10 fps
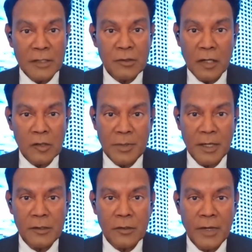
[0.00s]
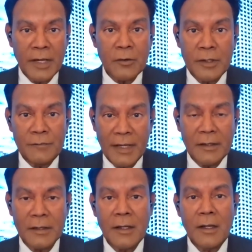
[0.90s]
not to occupy Ukraine or
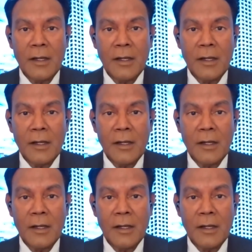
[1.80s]
invade it.